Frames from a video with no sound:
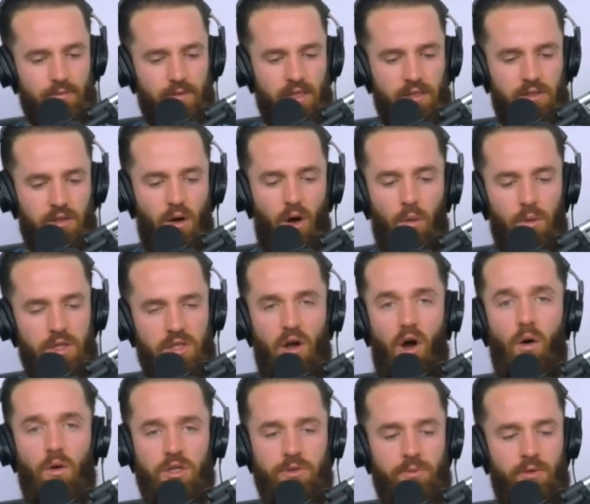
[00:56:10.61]
So
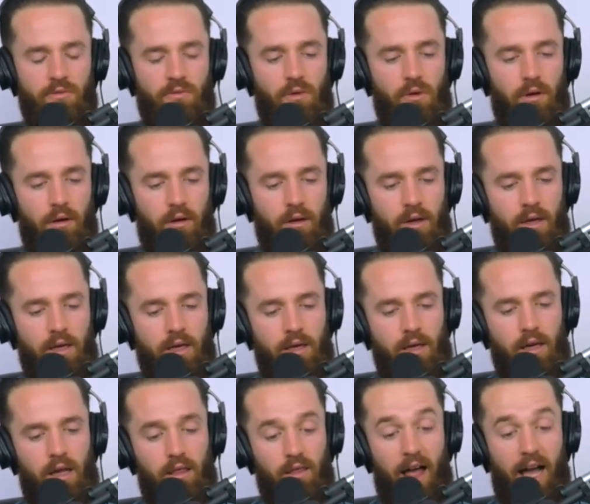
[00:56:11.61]
always move forward.
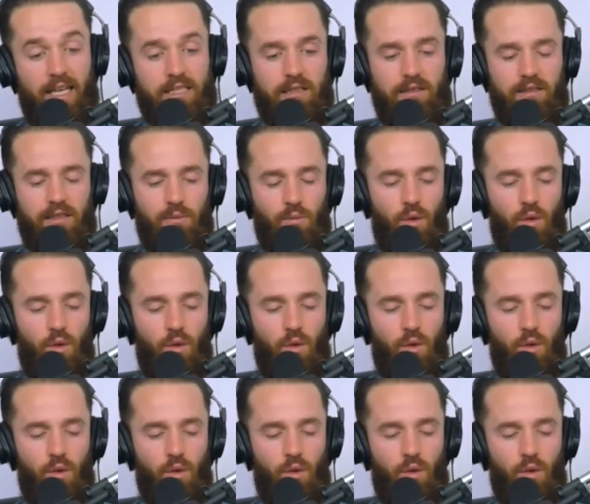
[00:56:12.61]
Lastly,